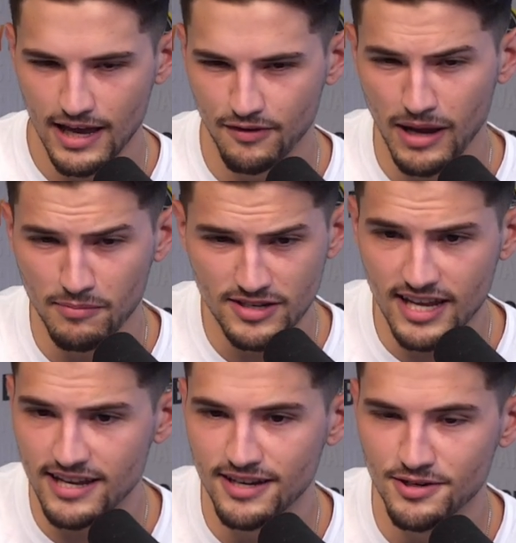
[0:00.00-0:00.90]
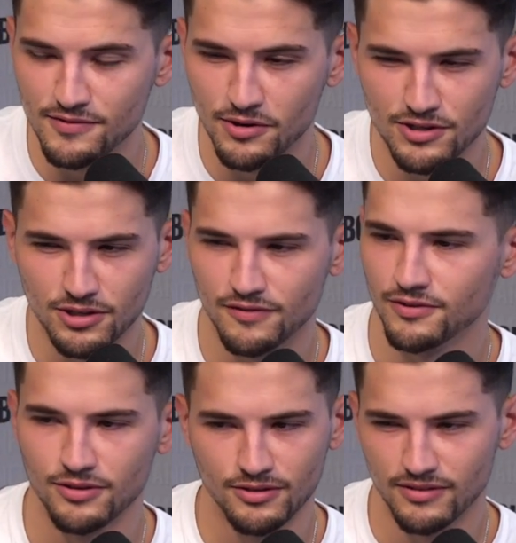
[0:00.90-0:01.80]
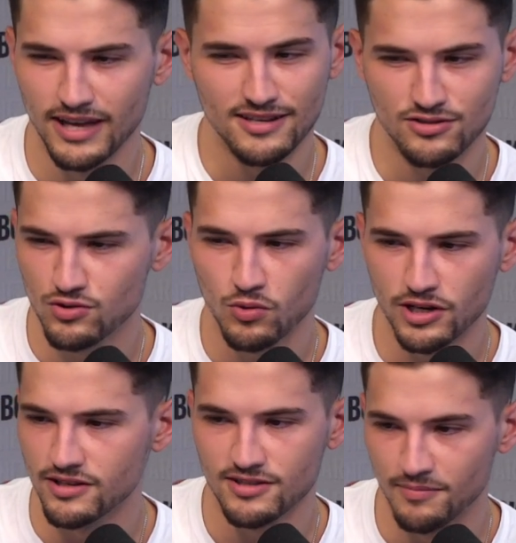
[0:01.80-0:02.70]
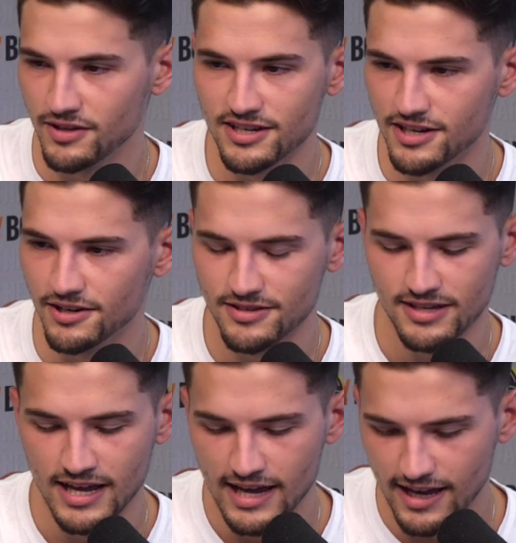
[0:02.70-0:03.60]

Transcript: If I'm not mistaken, you've known each other for the last 20-something years,